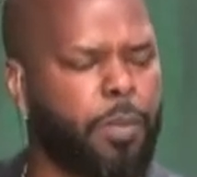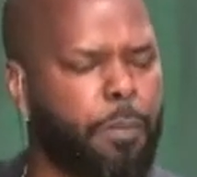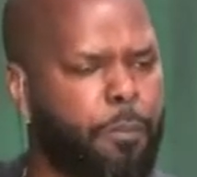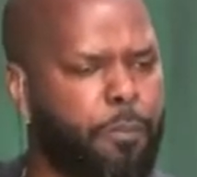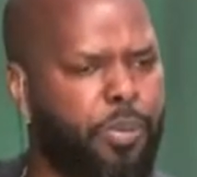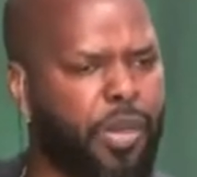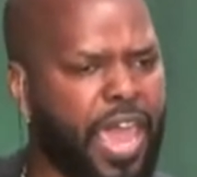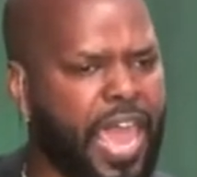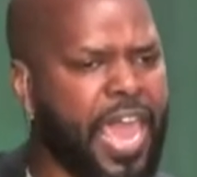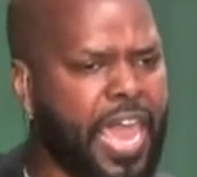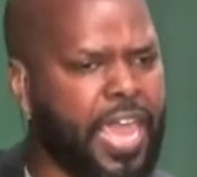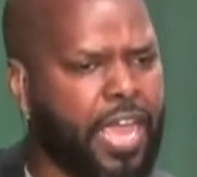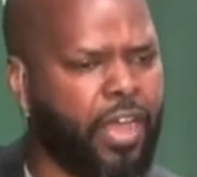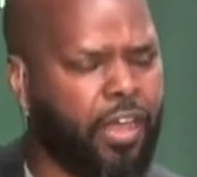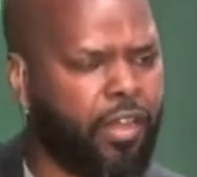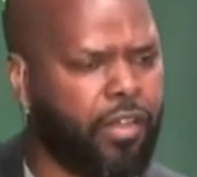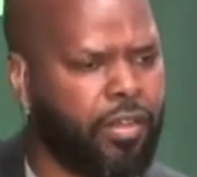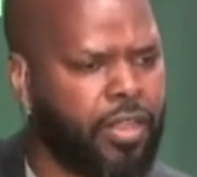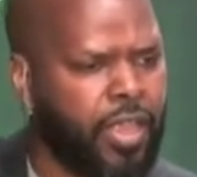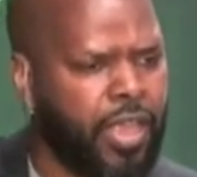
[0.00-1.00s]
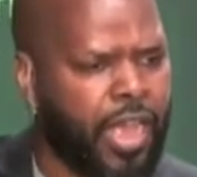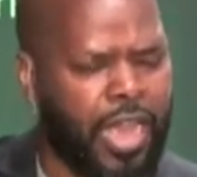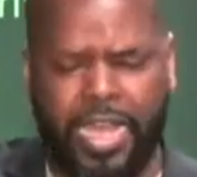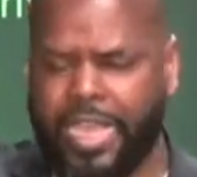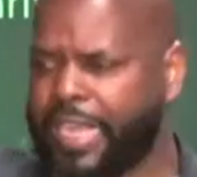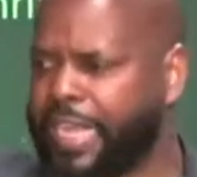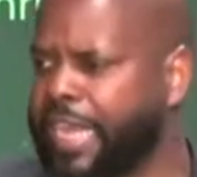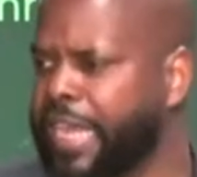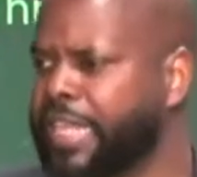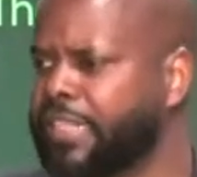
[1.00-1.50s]
rebel
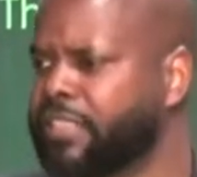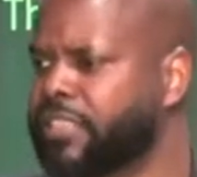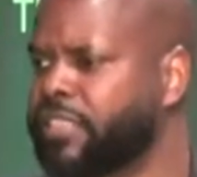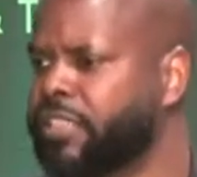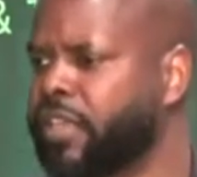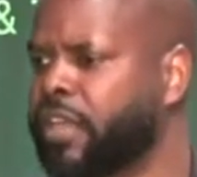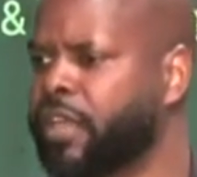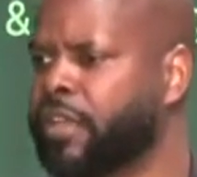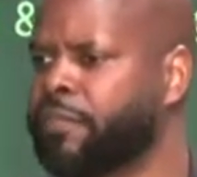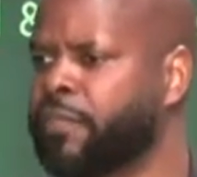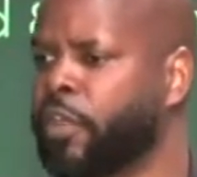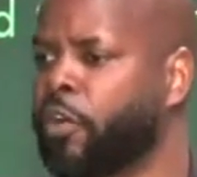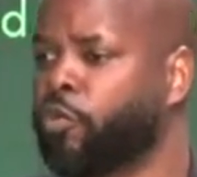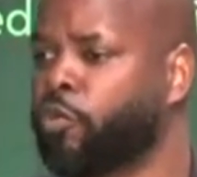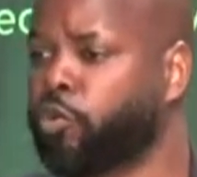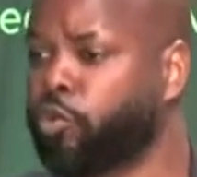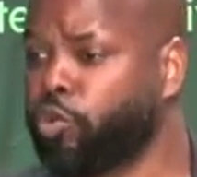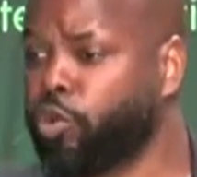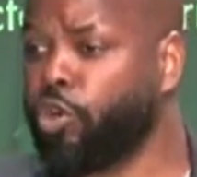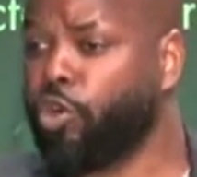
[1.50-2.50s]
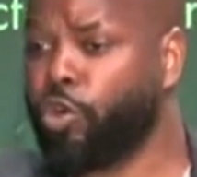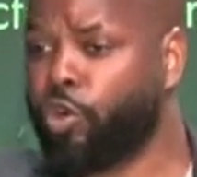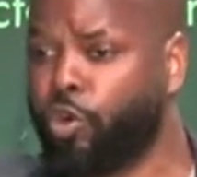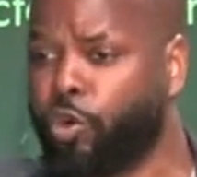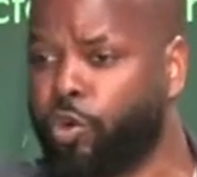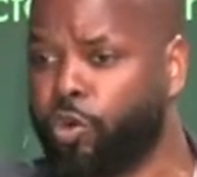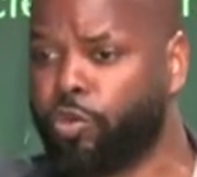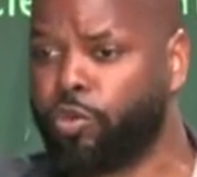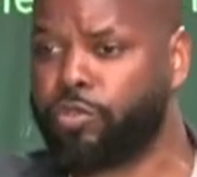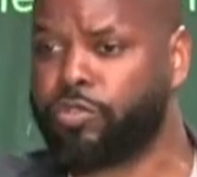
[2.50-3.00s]
against the
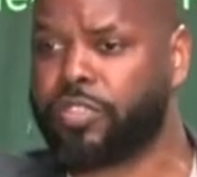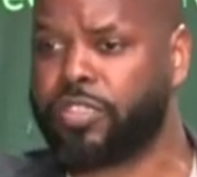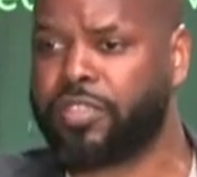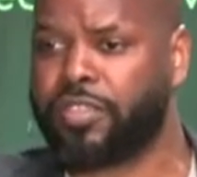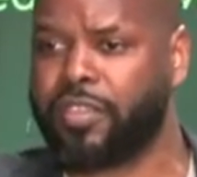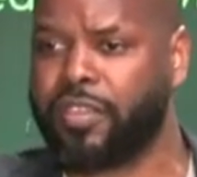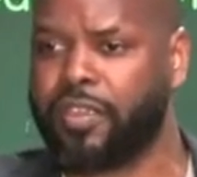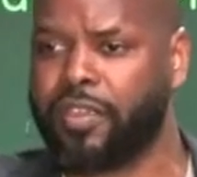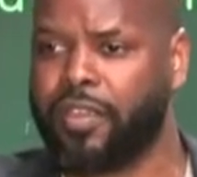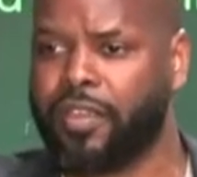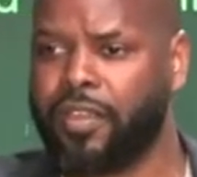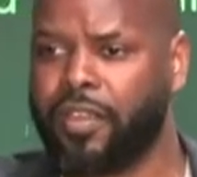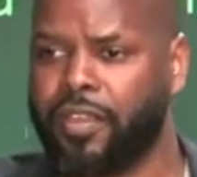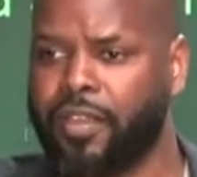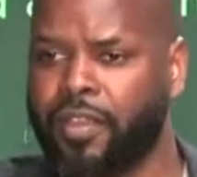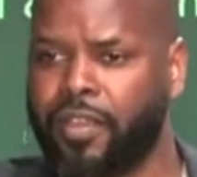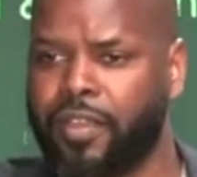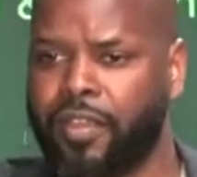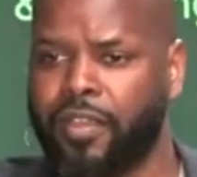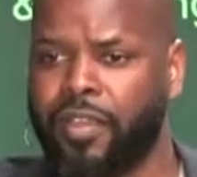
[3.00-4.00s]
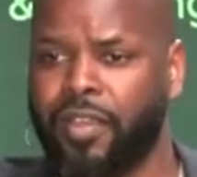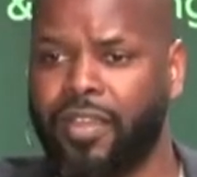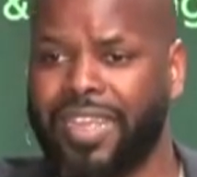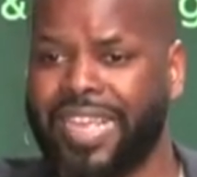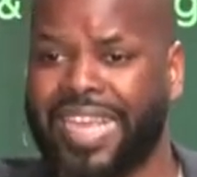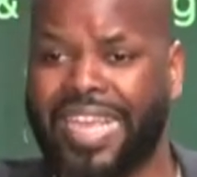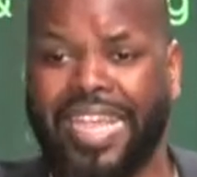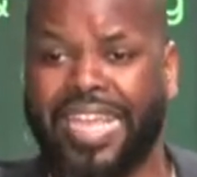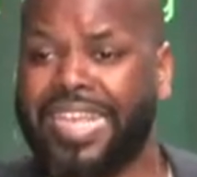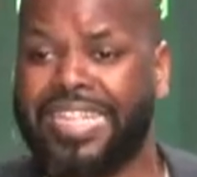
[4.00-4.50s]
rules
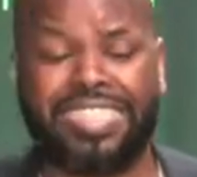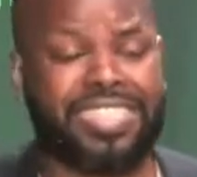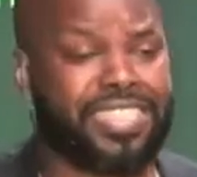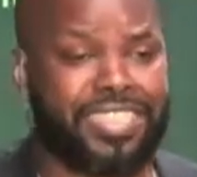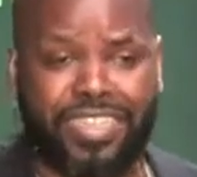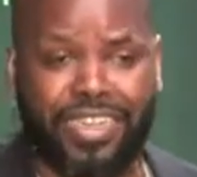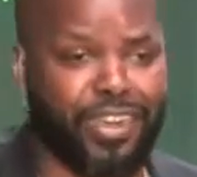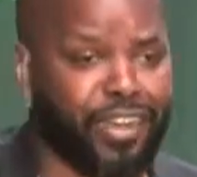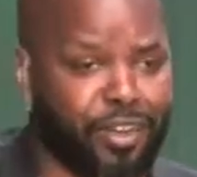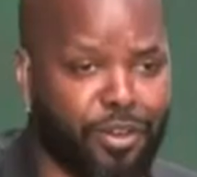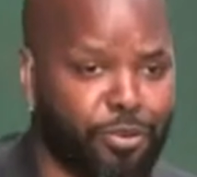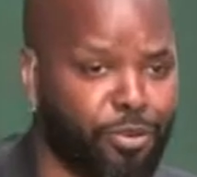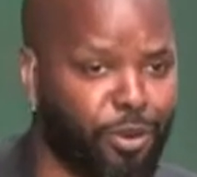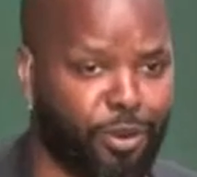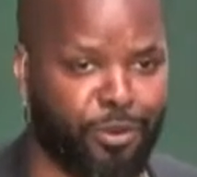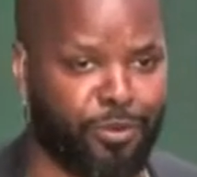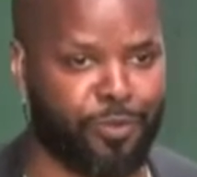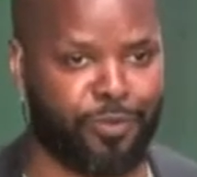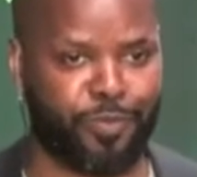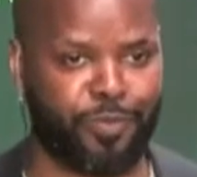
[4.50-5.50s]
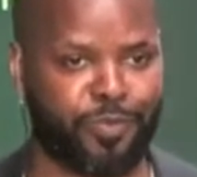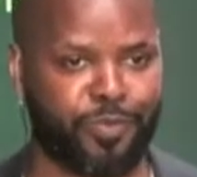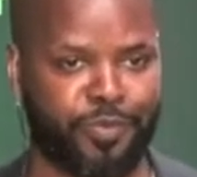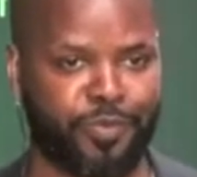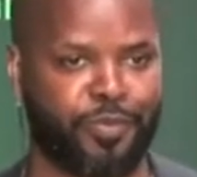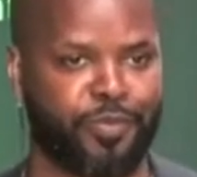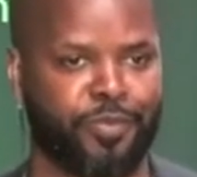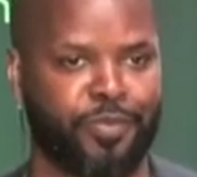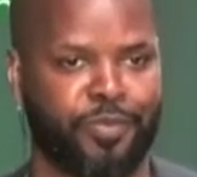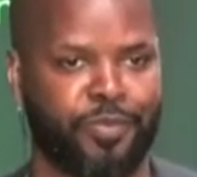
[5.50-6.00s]
in general.
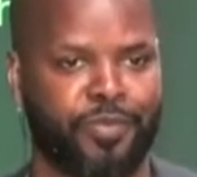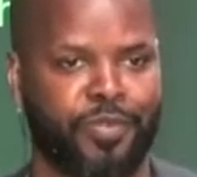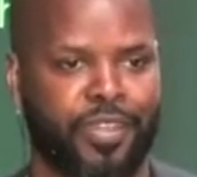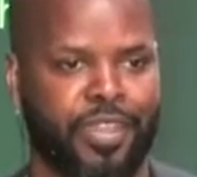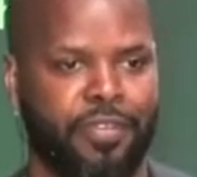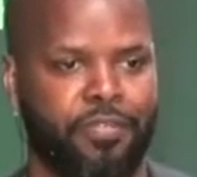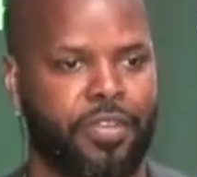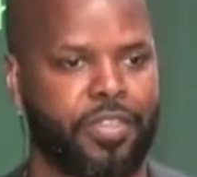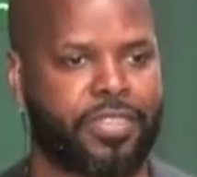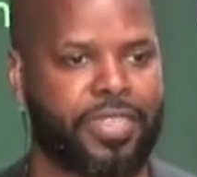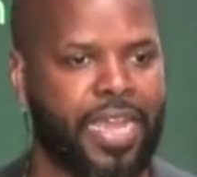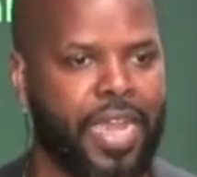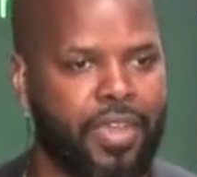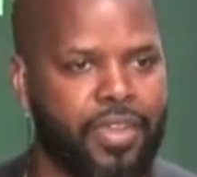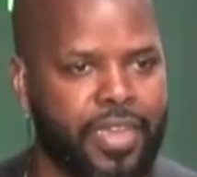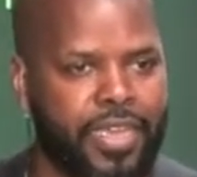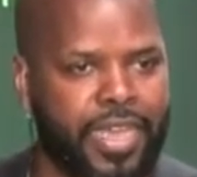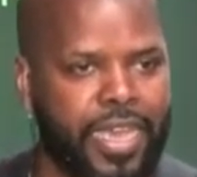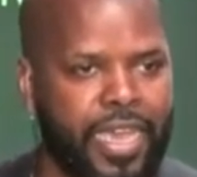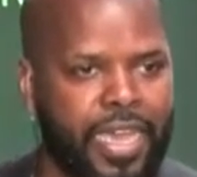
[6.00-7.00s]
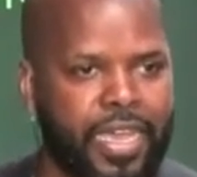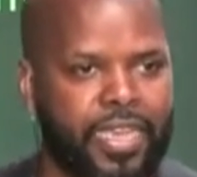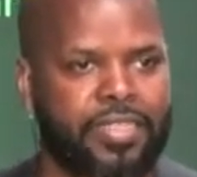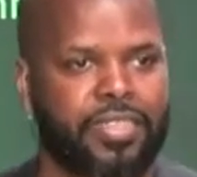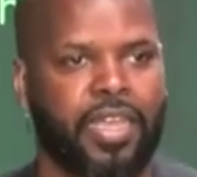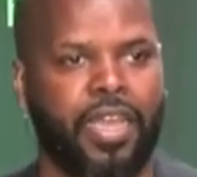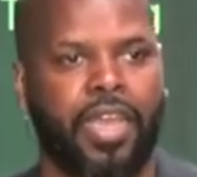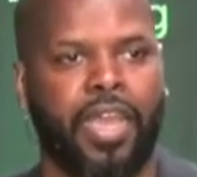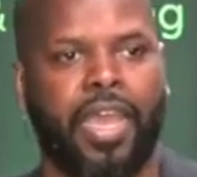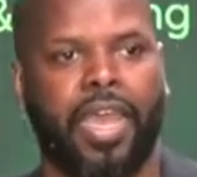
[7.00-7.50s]
If you tell your
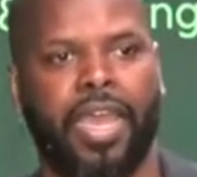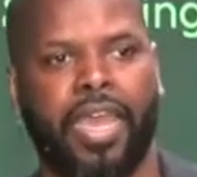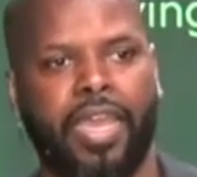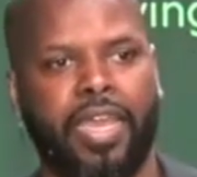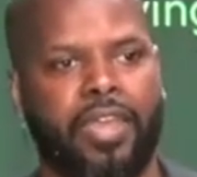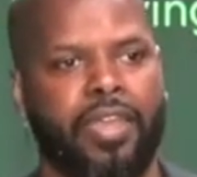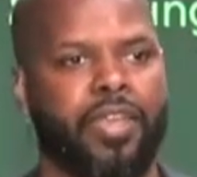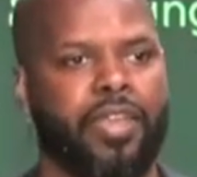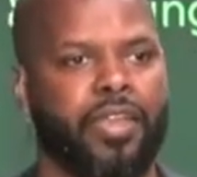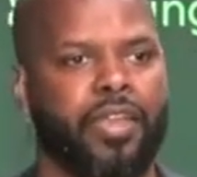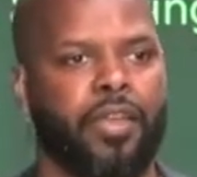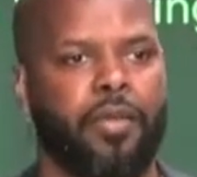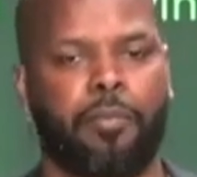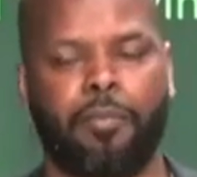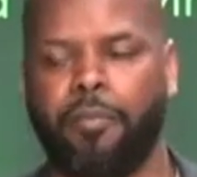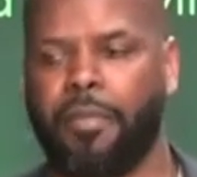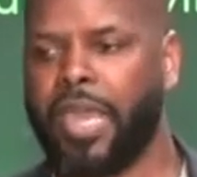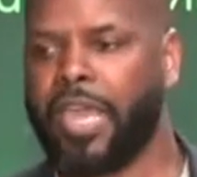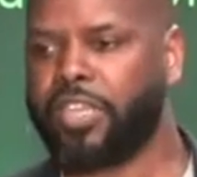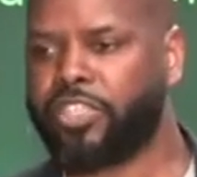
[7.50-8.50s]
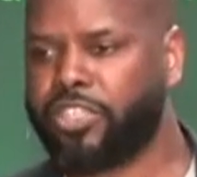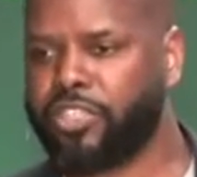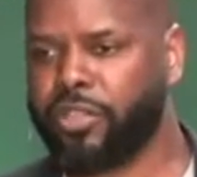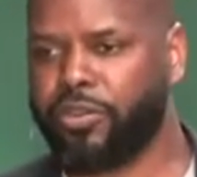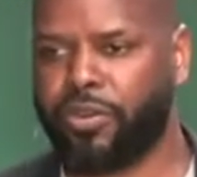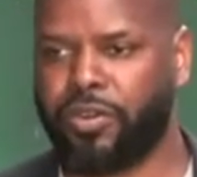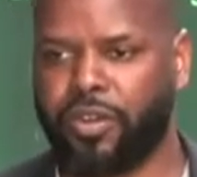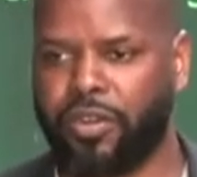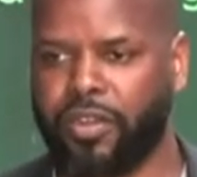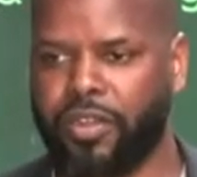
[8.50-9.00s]
kids, hey, make
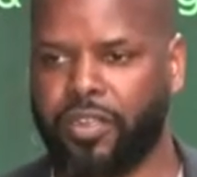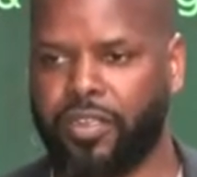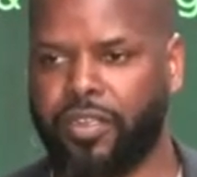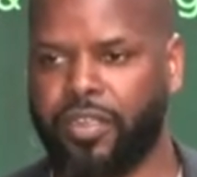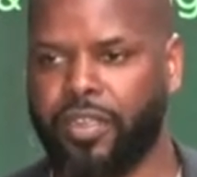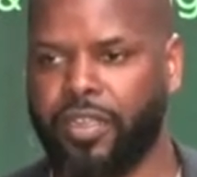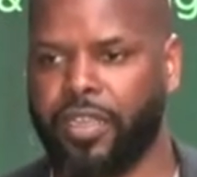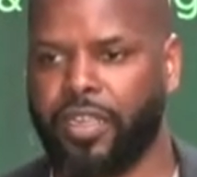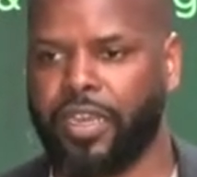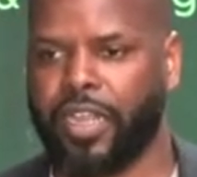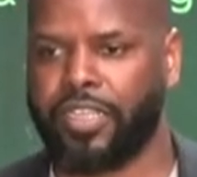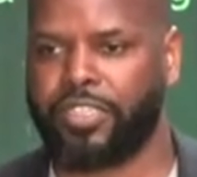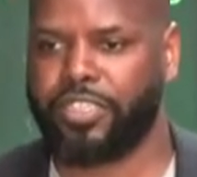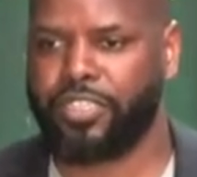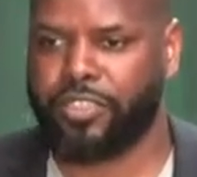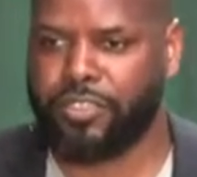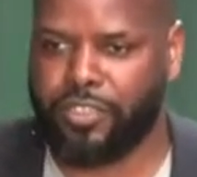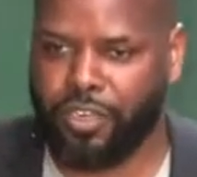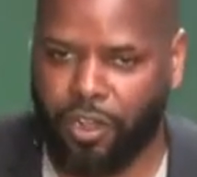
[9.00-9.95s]
sure that you